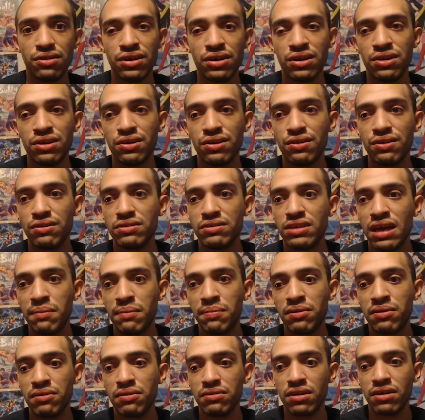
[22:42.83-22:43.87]
you know,
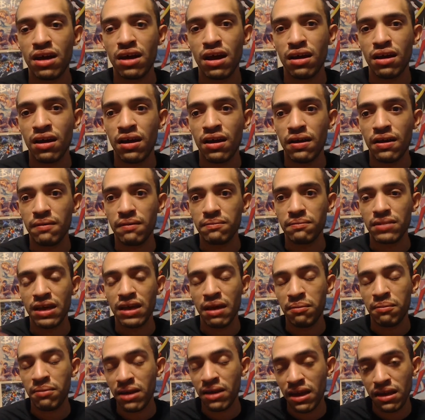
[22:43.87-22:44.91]
type of
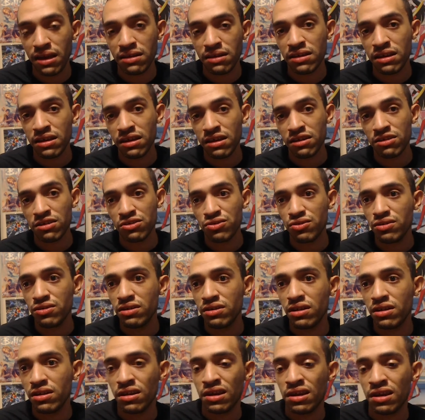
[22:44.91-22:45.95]
gameplay they're gonna do,
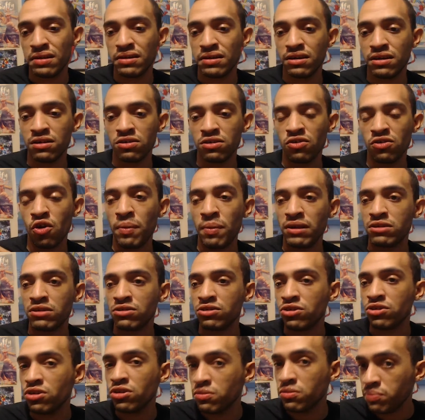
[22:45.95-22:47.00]
if they're gonna go back to
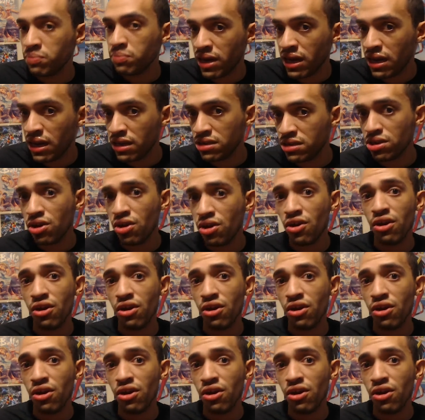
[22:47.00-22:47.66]
turn-based